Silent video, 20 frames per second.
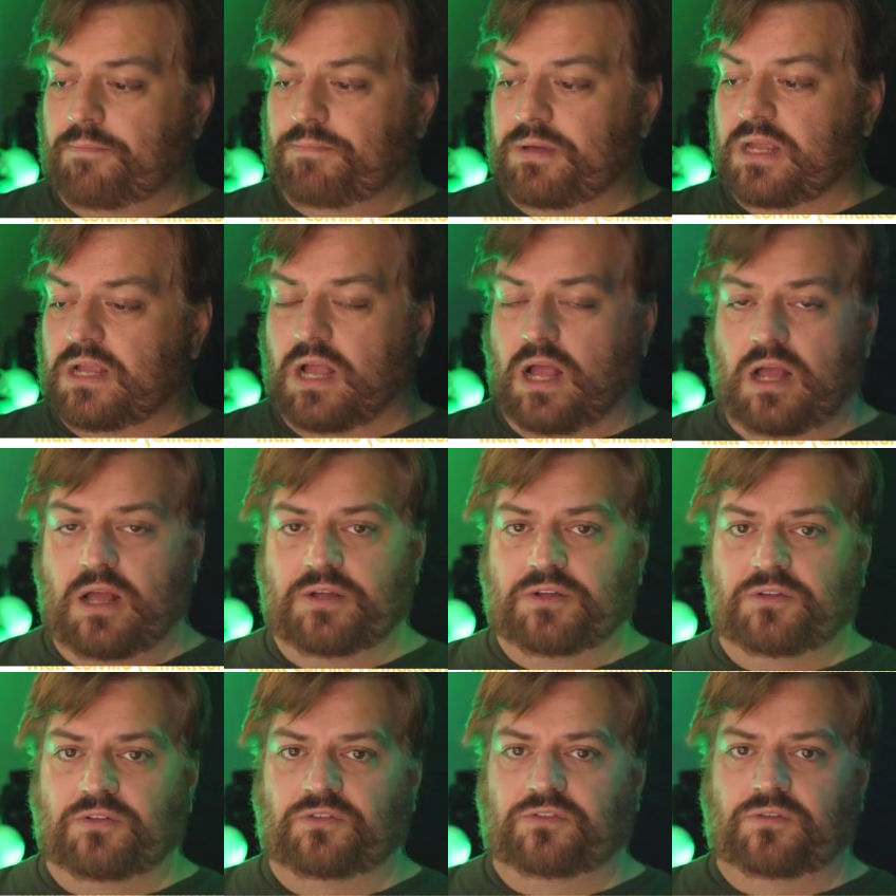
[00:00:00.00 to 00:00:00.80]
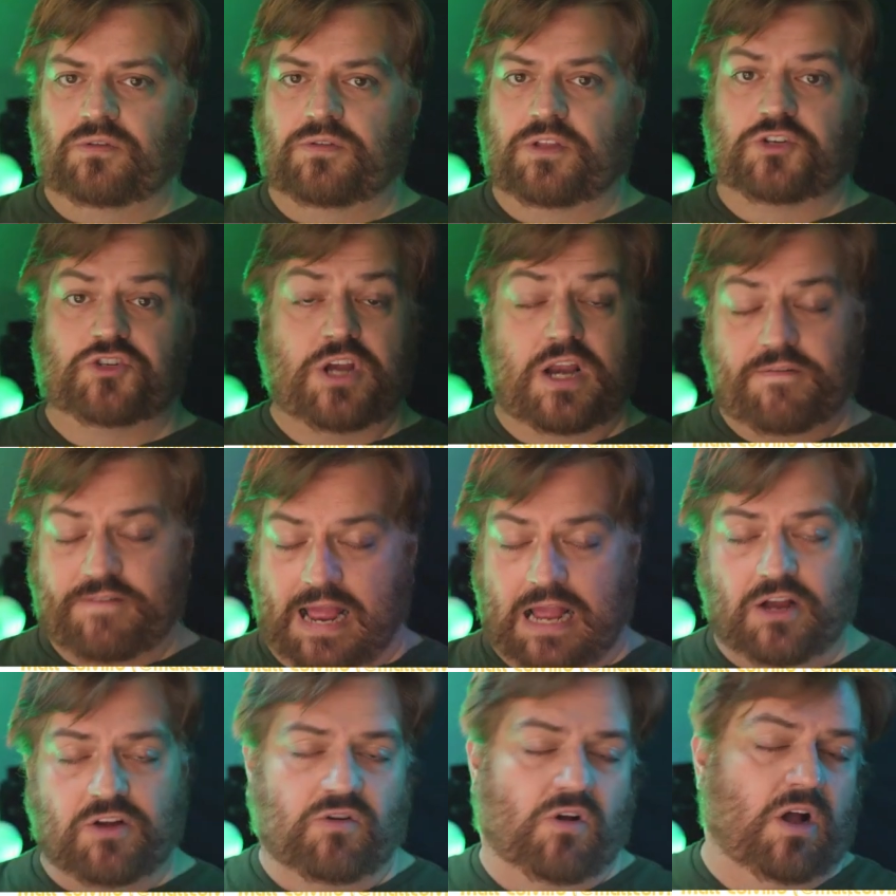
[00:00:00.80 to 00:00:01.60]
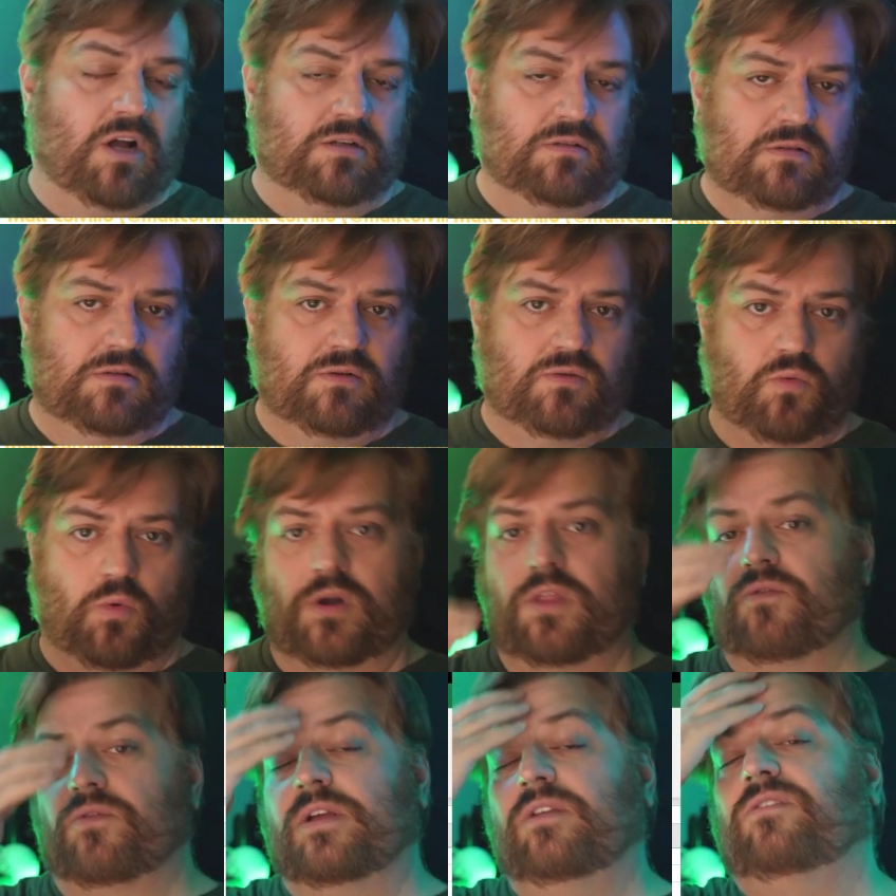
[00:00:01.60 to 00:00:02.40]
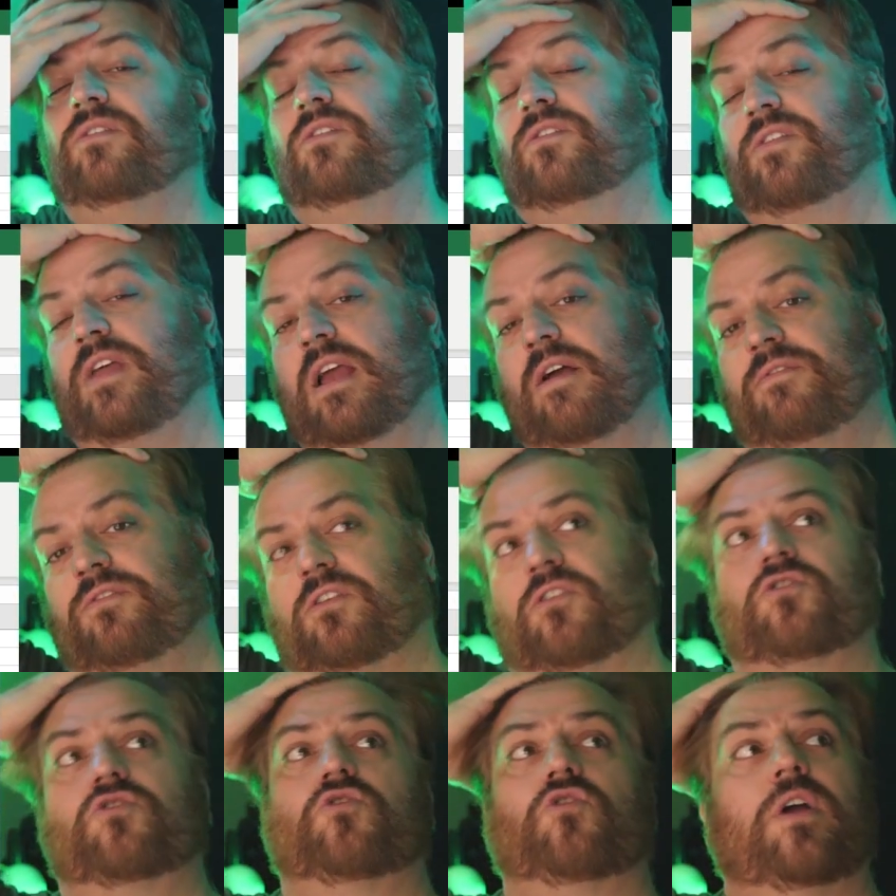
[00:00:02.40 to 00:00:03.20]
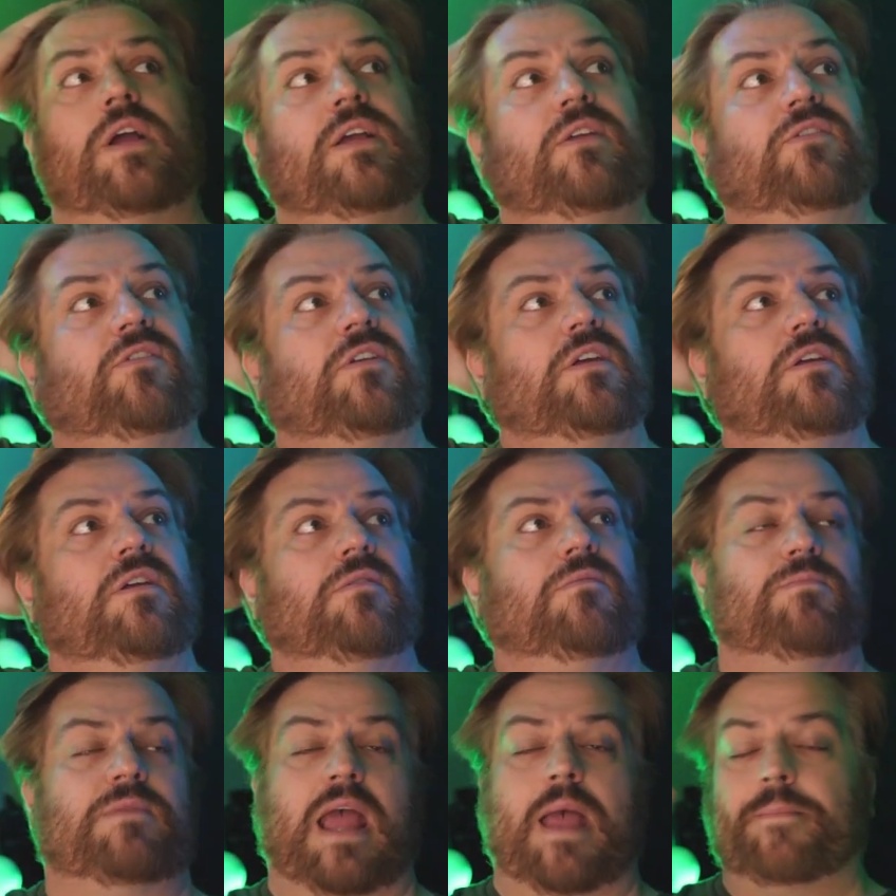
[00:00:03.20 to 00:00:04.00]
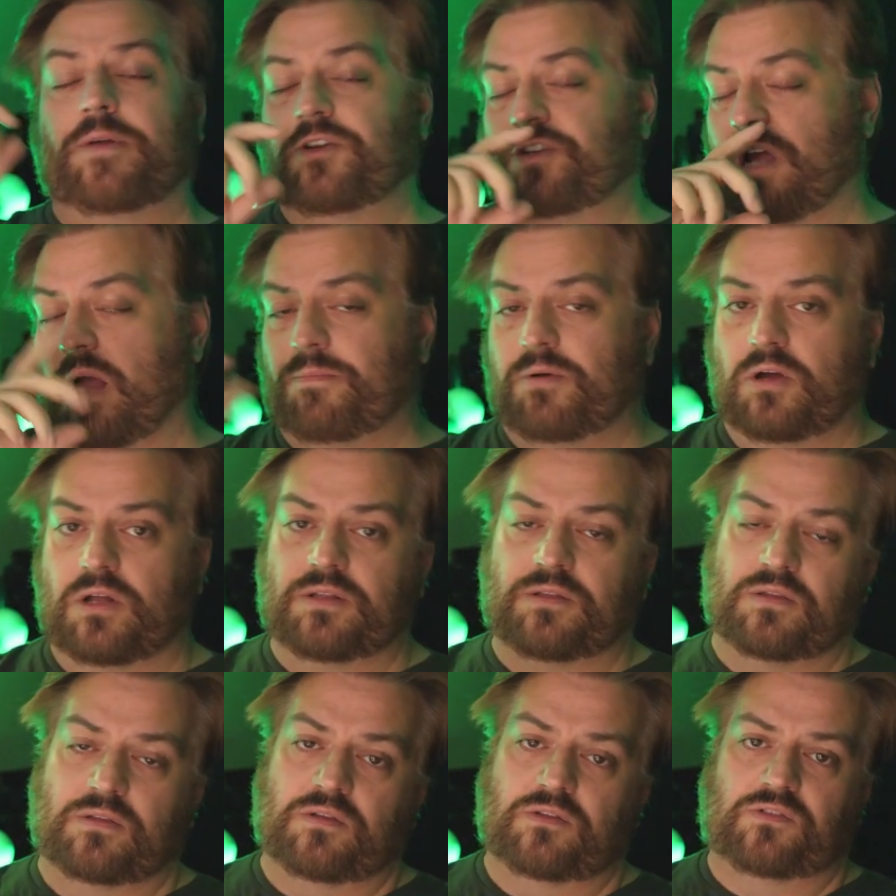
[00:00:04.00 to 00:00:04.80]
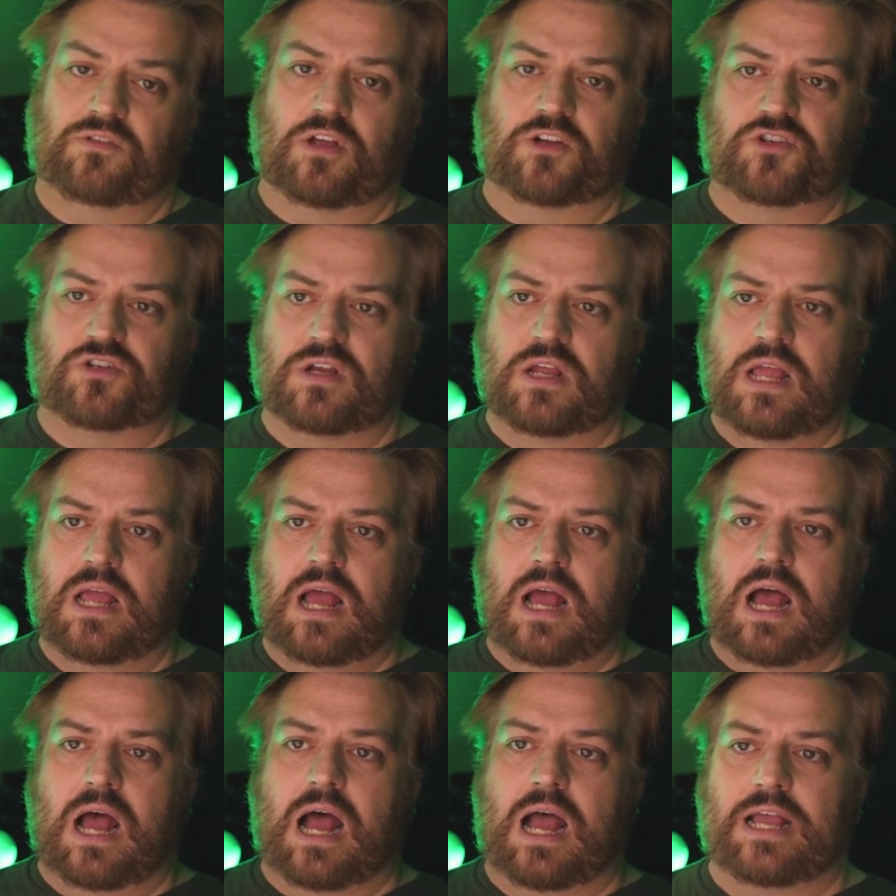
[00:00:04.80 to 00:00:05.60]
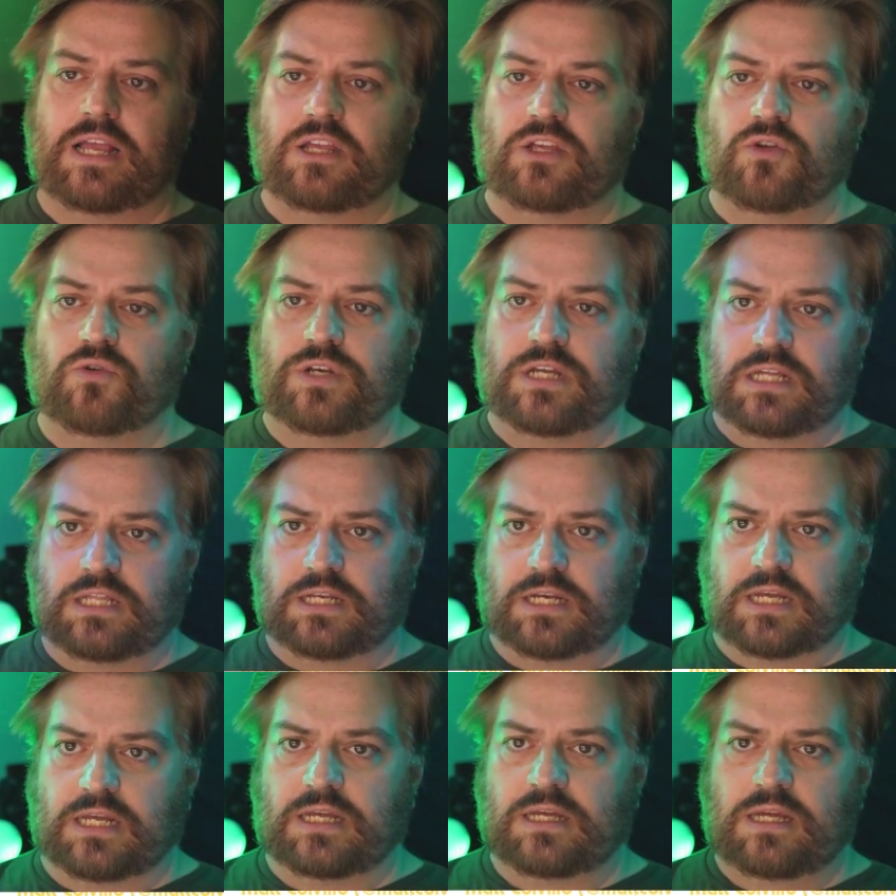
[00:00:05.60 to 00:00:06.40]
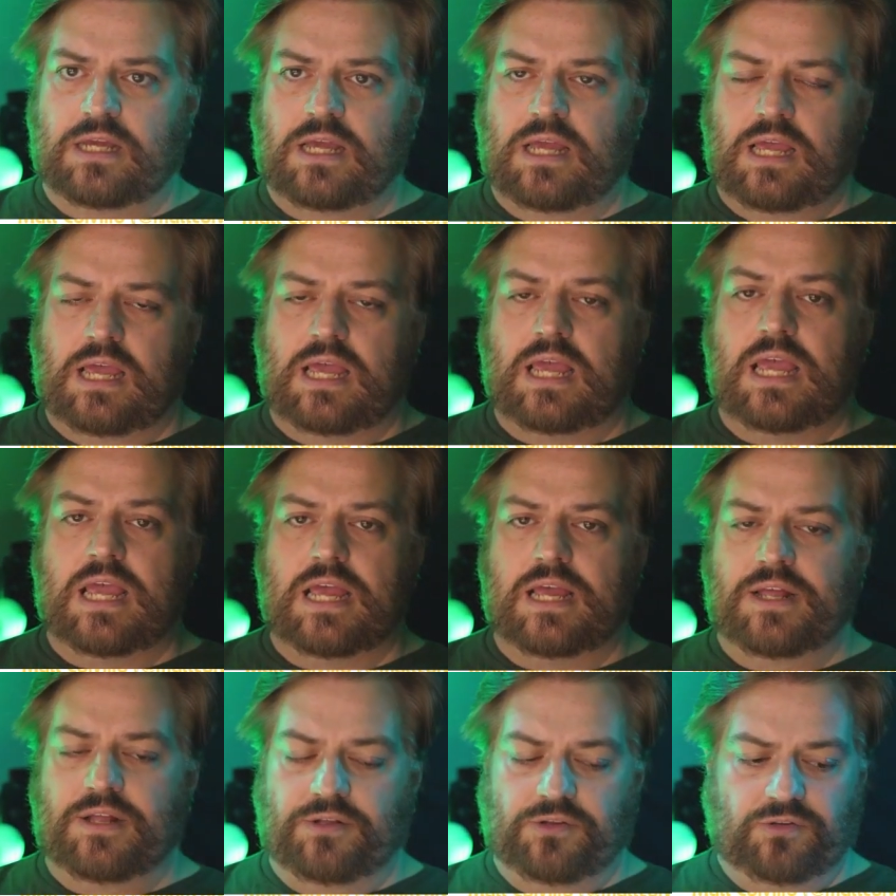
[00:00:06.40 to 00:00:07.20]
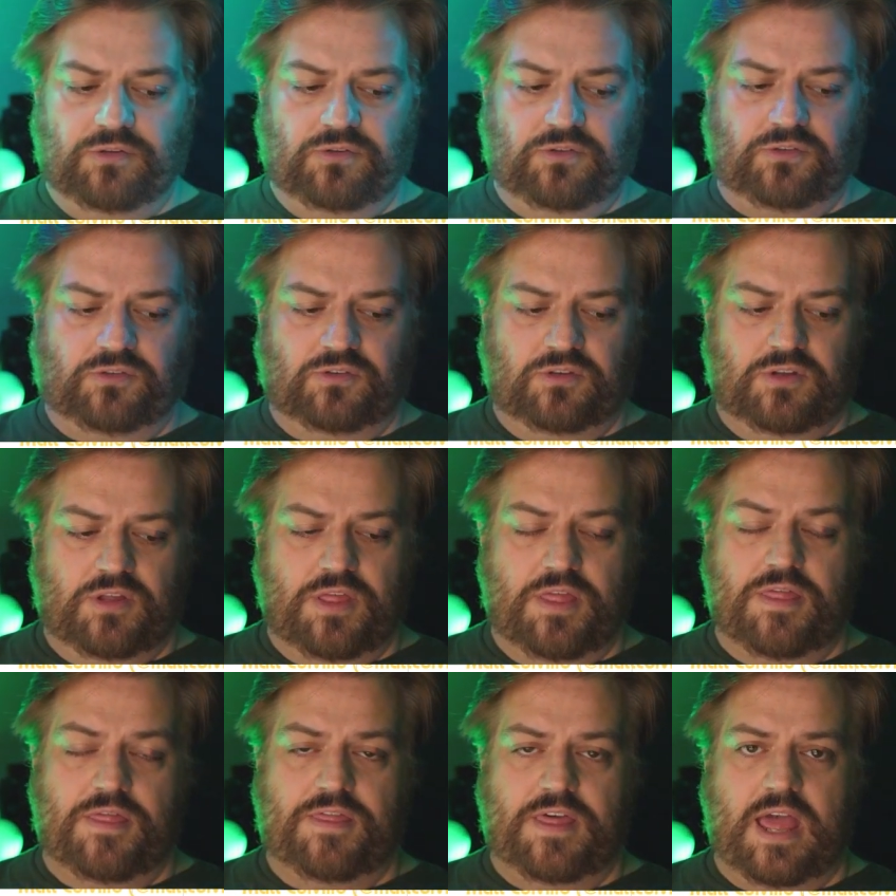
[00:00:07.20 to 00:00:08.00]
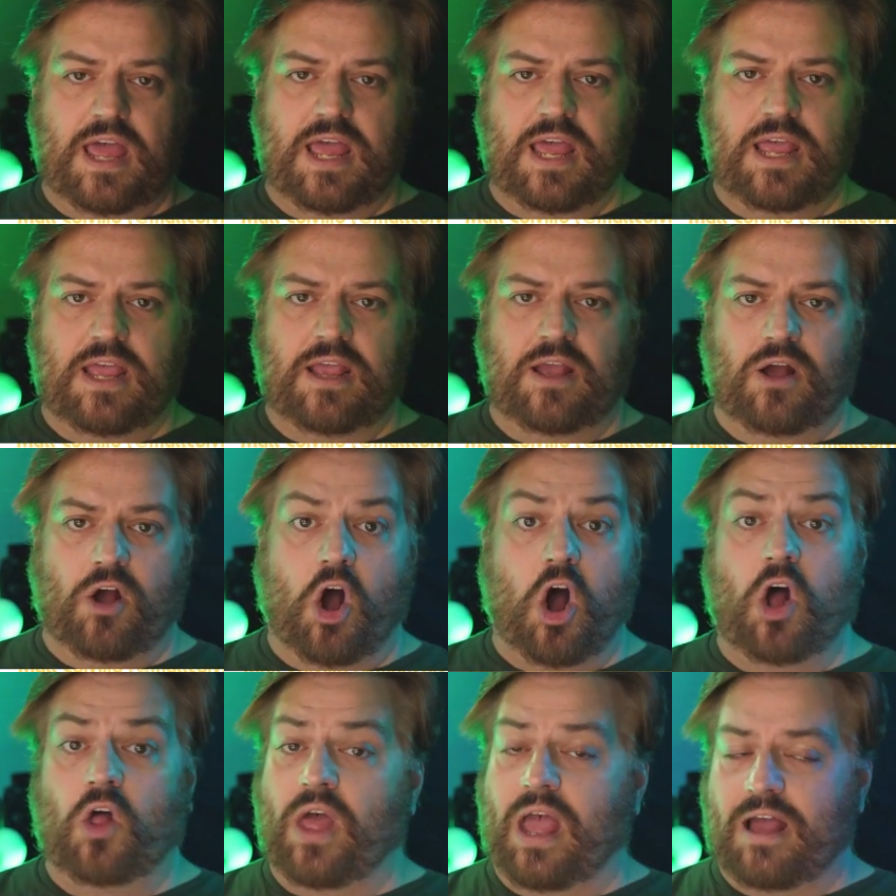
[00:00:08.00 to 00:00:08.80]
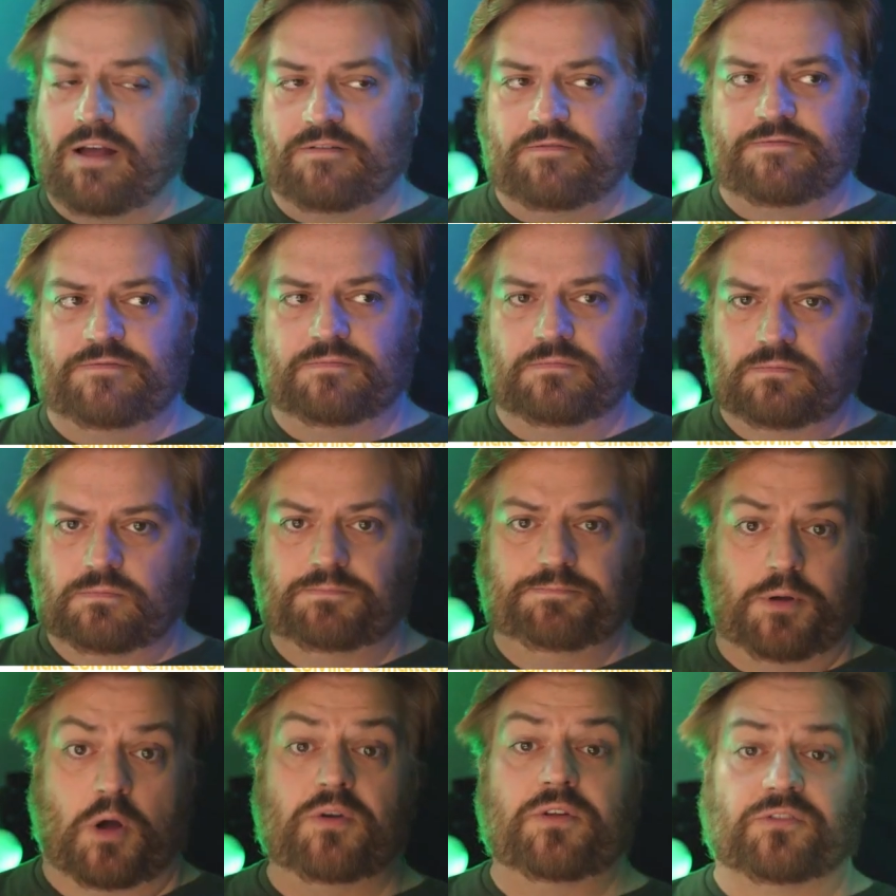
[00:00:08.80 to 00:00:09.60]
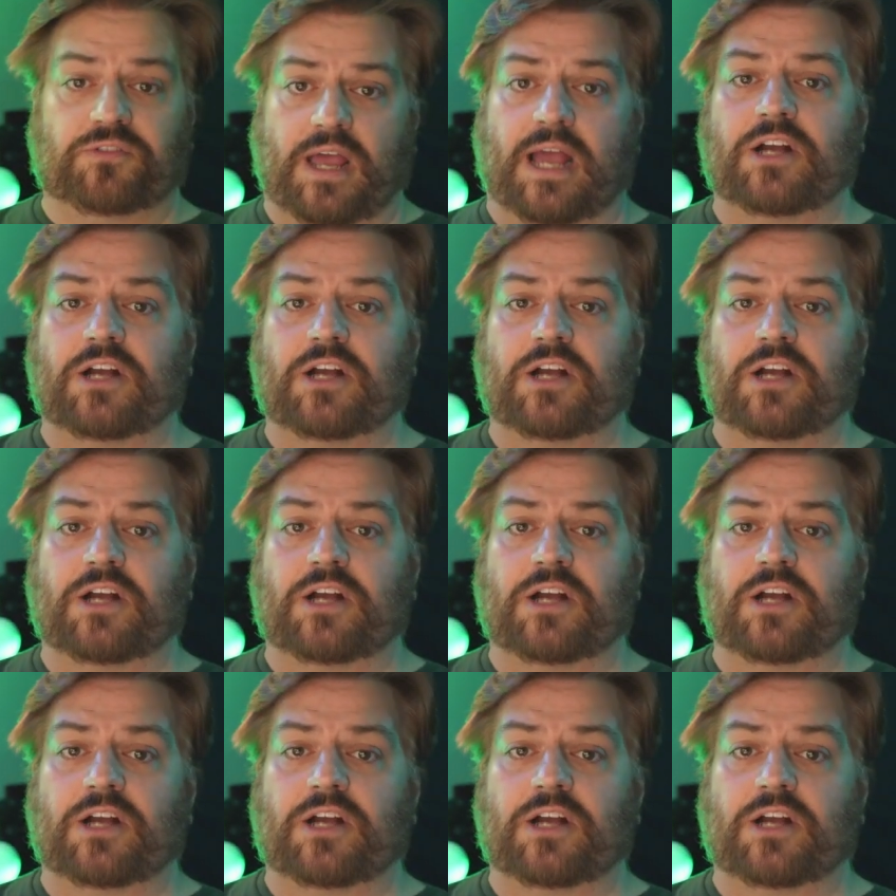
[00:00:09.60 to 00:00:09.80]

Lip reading: Because the Chain of Acheron, one of the reasons they have such crazy damage output and such high utility is they all have bonus